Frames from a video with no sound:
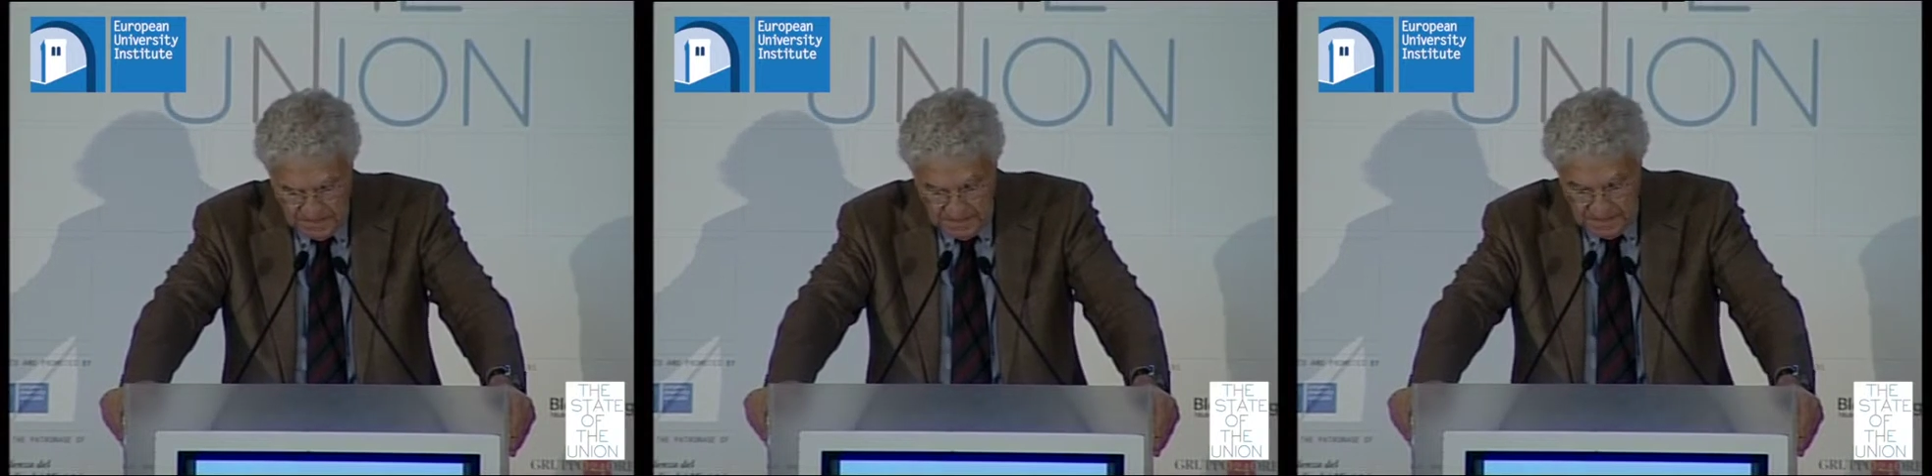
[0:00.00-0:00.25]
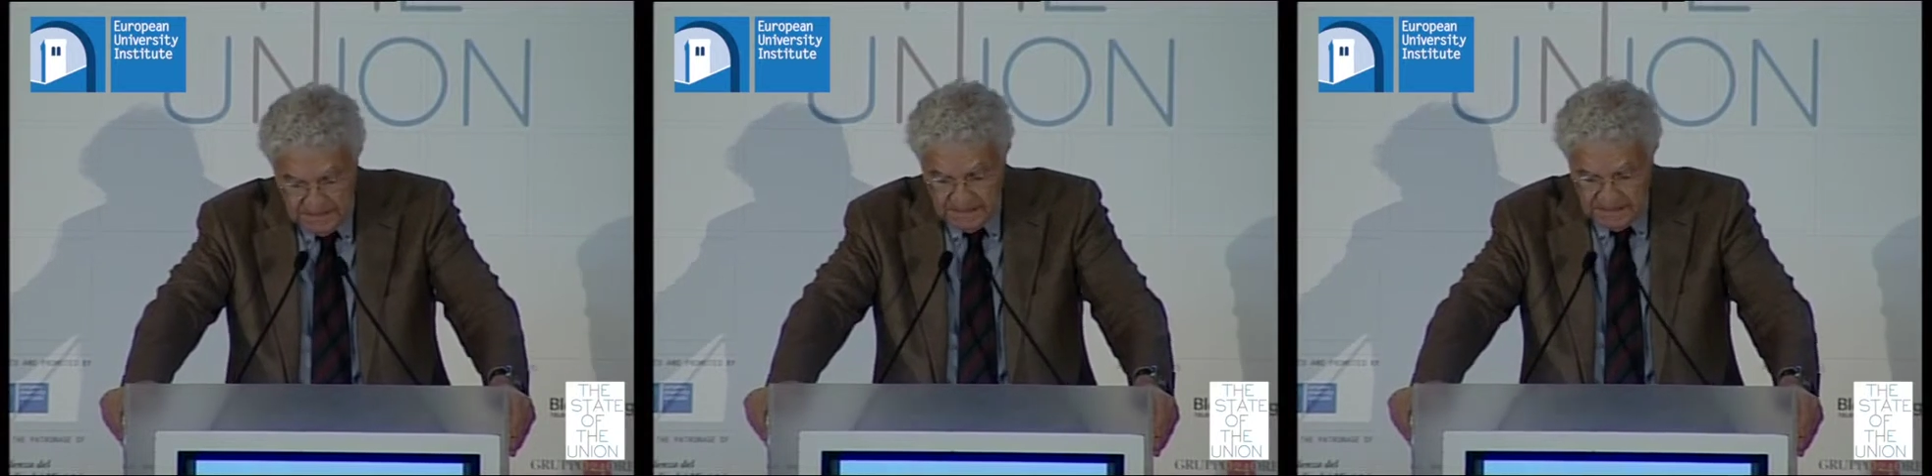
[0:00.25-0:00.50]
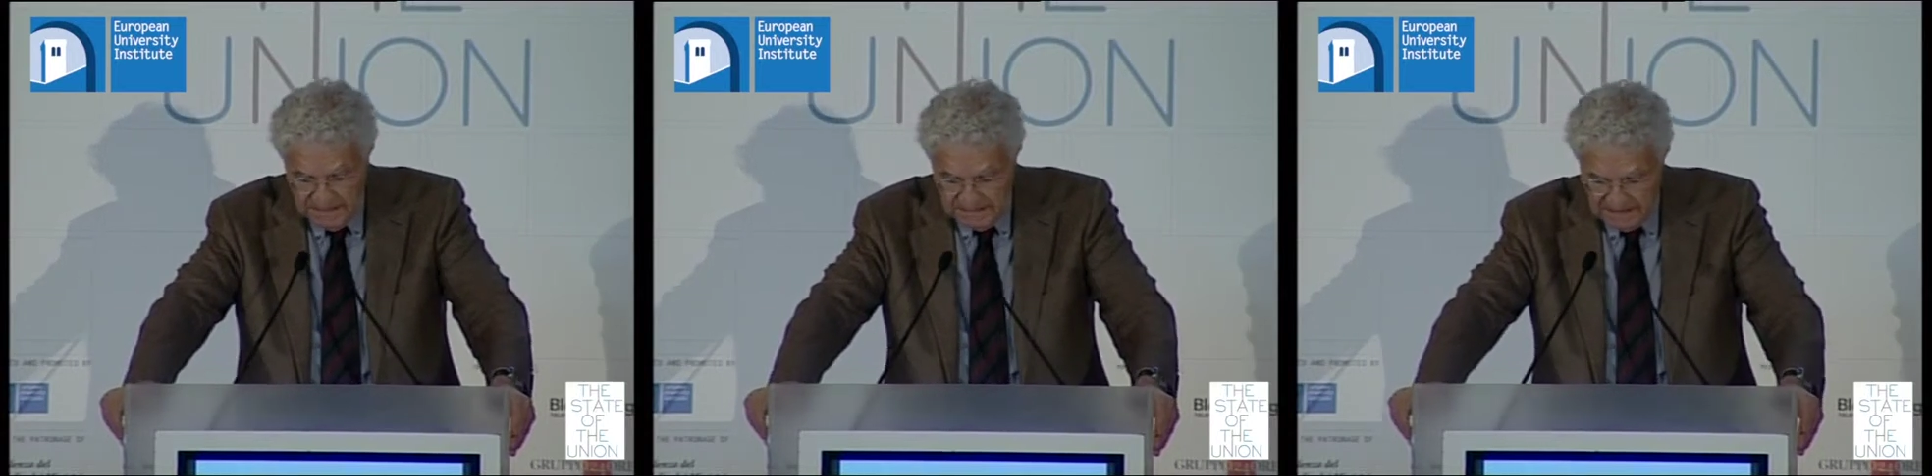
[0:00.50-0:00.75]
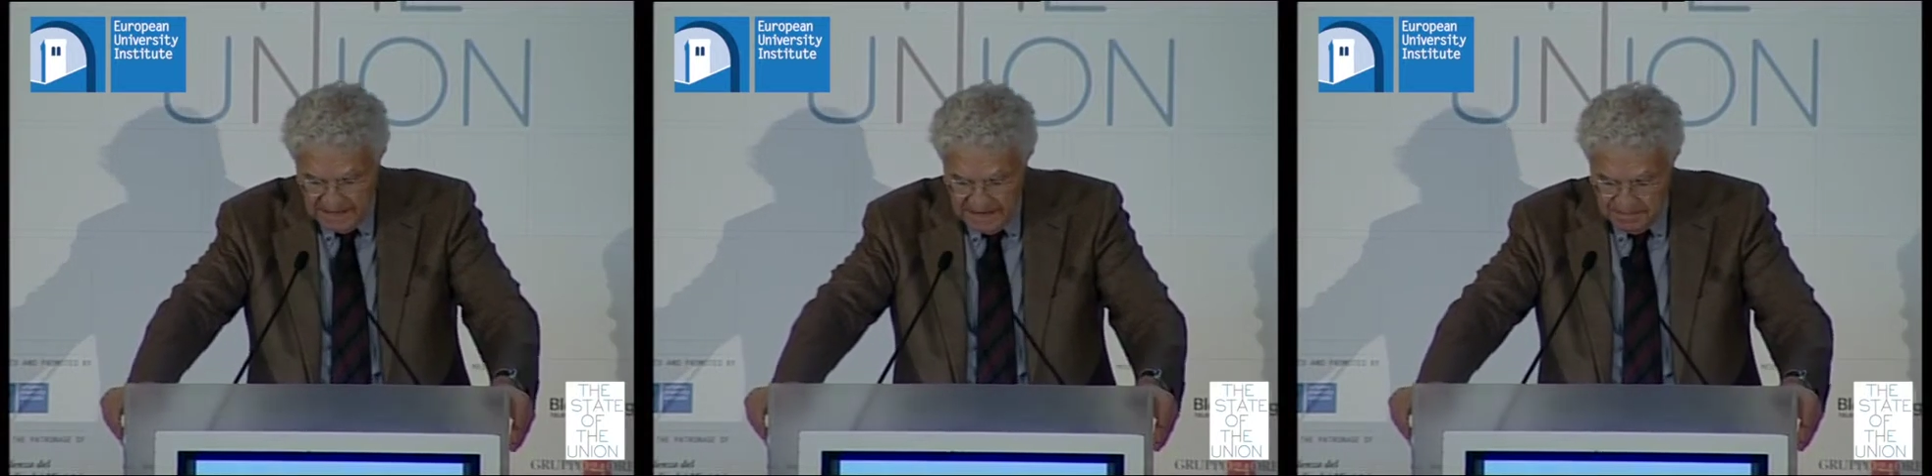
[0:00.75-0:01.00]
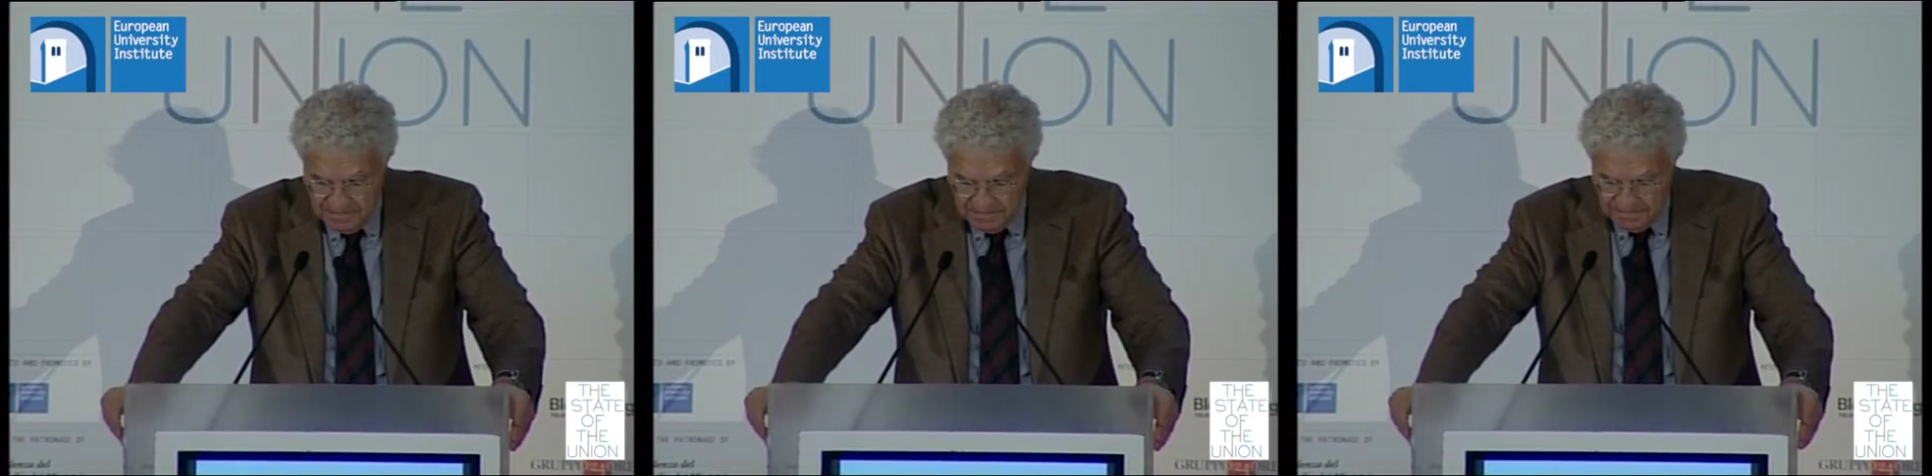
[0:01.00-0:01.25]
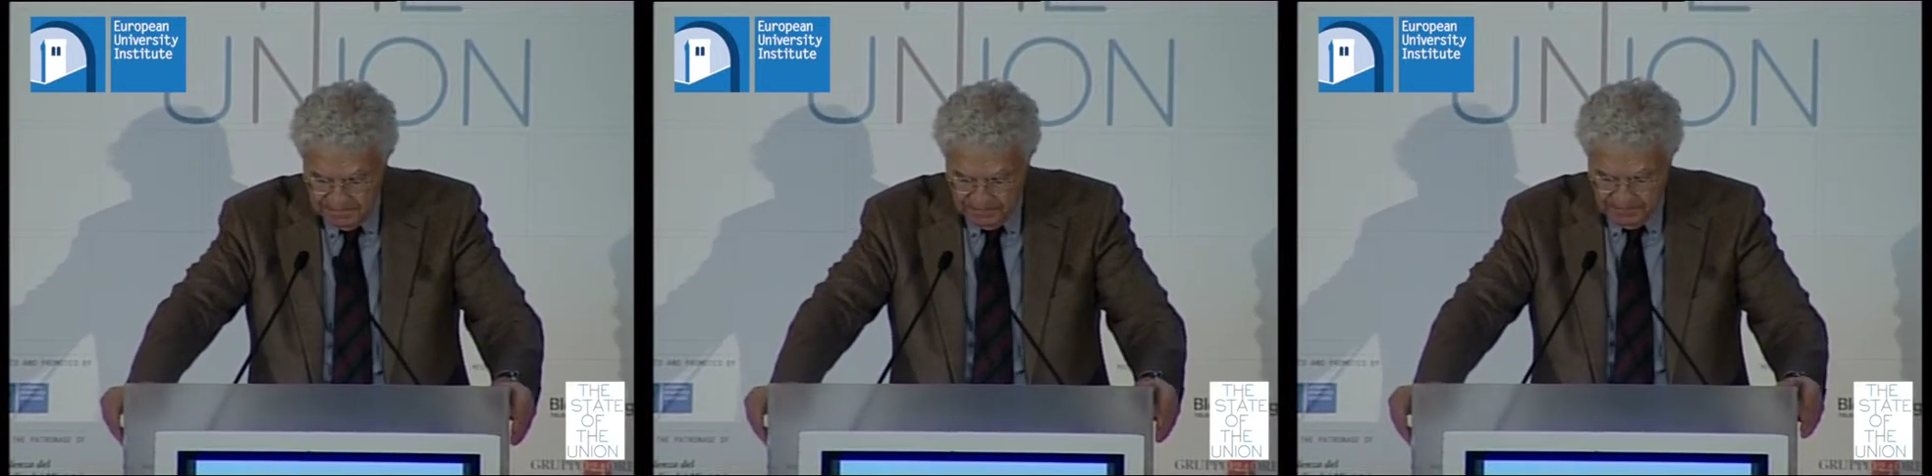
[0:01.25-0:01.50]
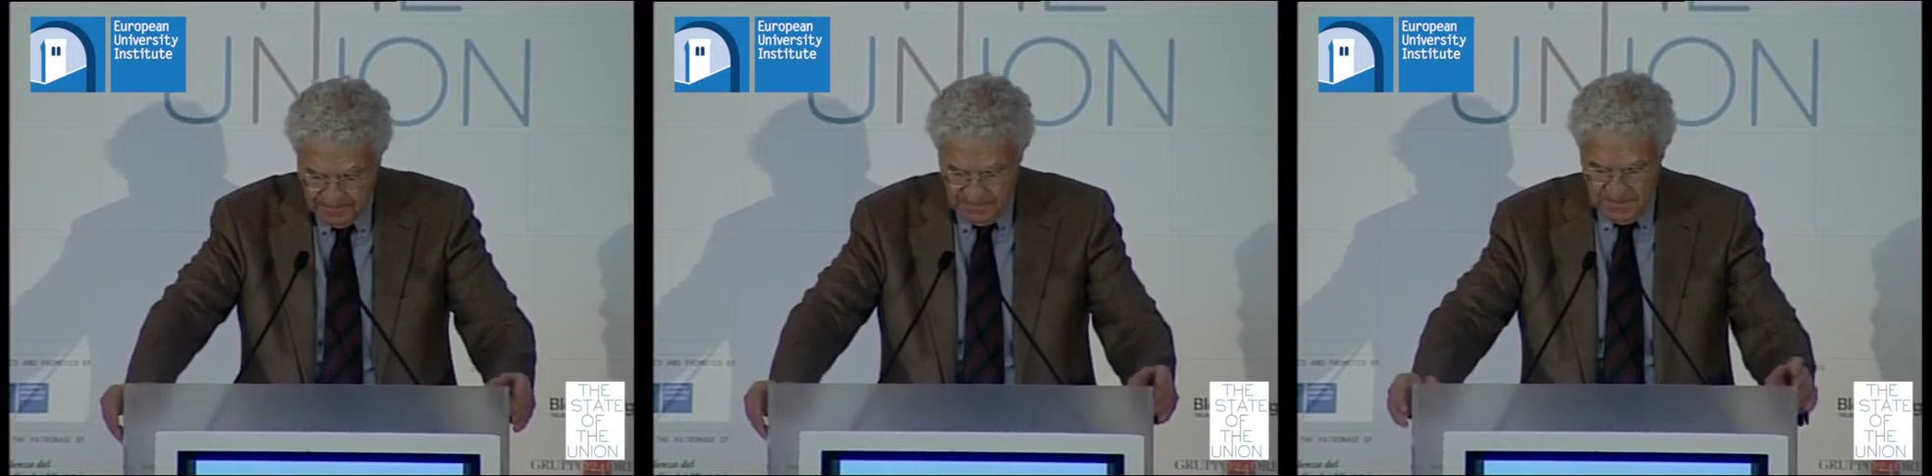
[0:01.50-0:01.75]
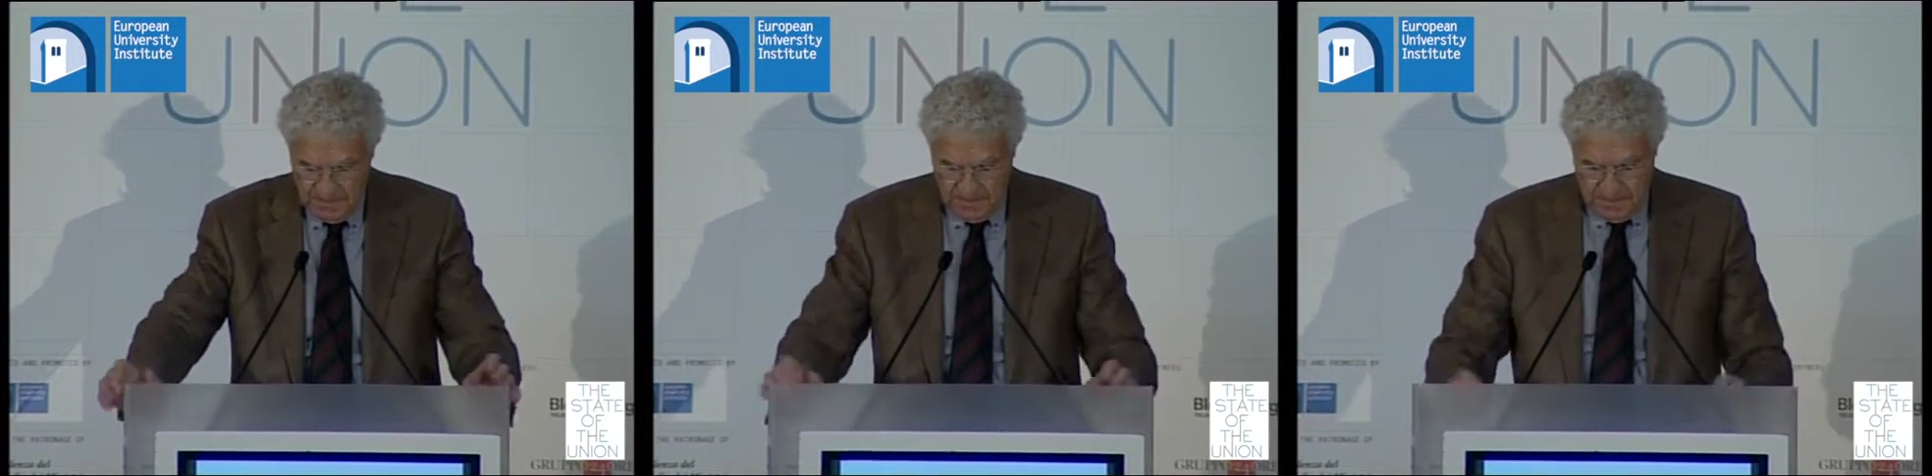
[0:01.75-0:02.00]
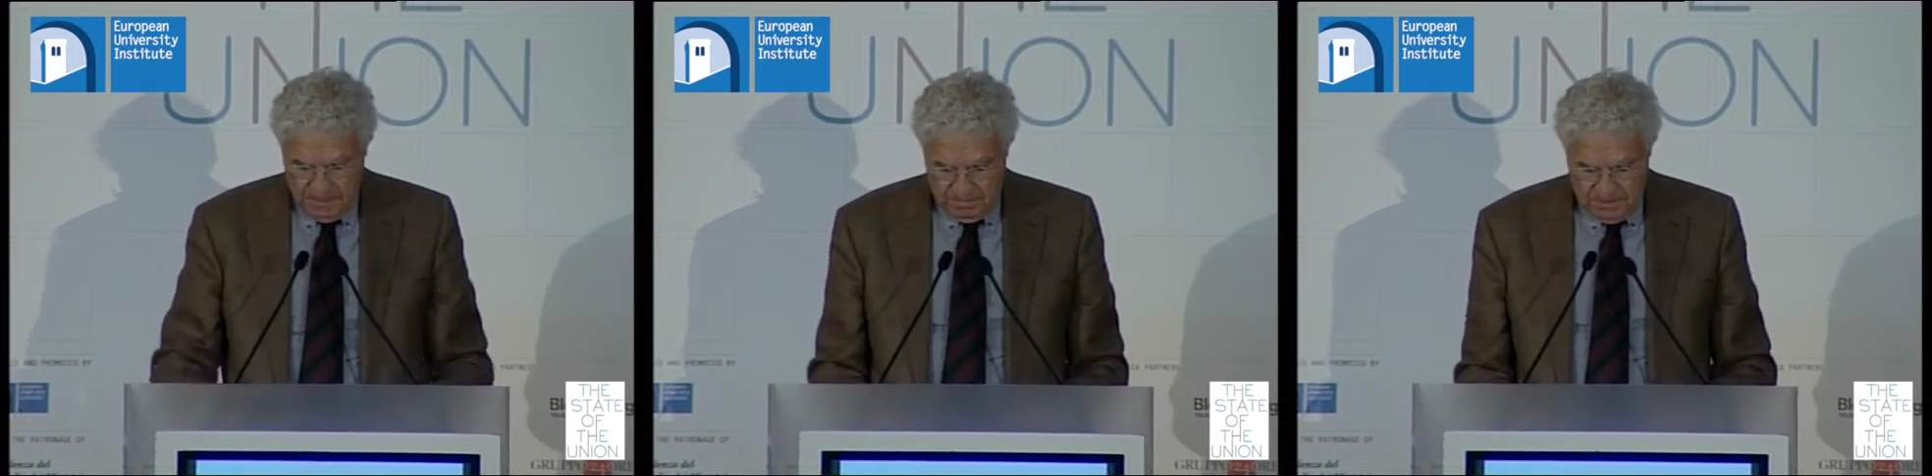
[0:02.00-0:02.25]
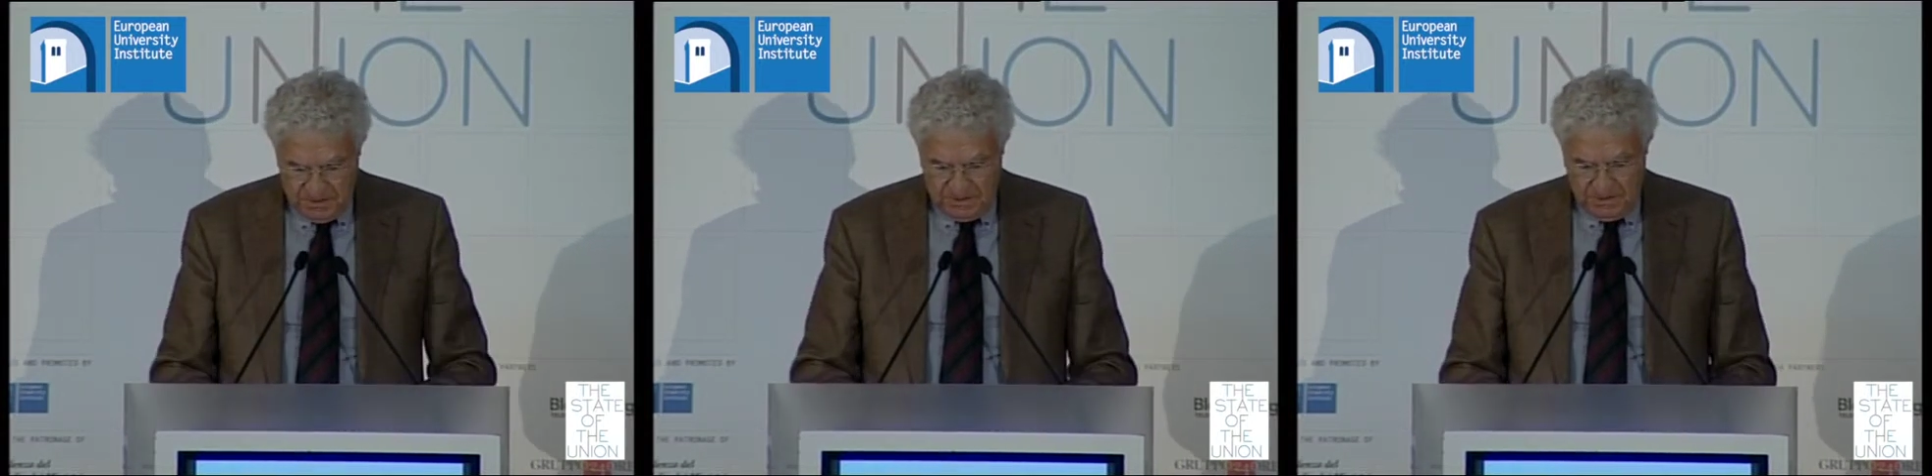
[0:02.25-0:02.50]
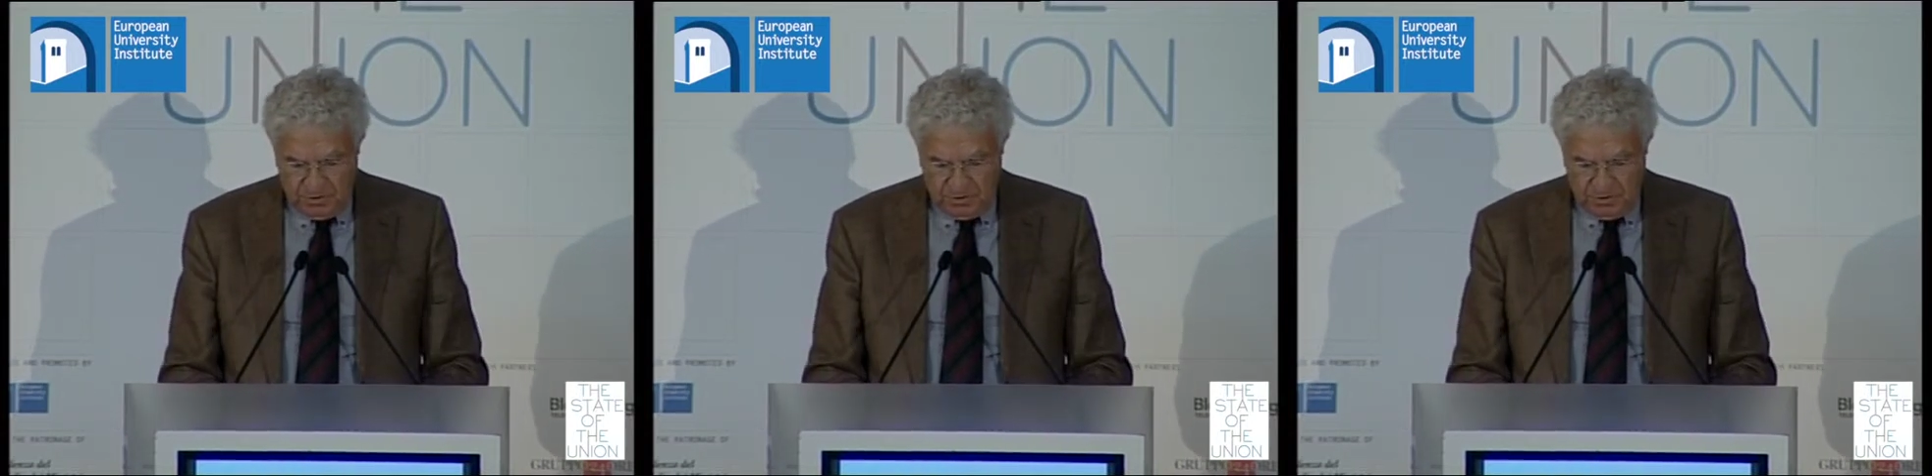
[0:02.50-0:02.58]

And it takes time. But